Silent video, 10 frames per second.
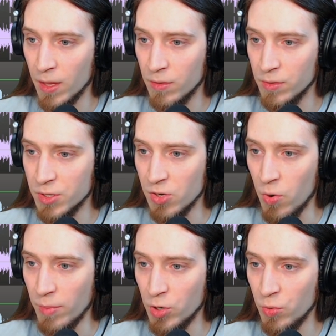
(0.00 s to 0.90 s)
So
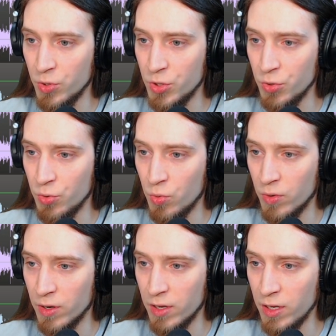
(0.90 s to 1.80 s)
I'm going to
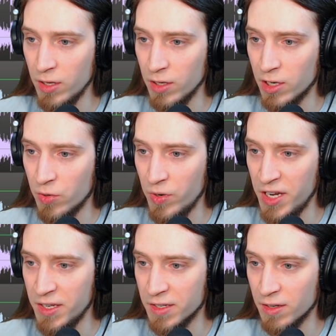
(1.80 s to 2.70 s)

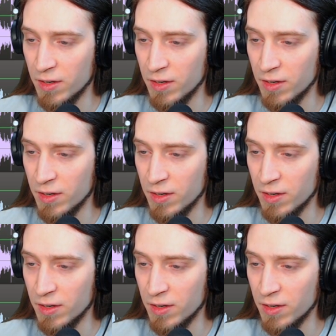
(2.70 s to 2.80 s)
create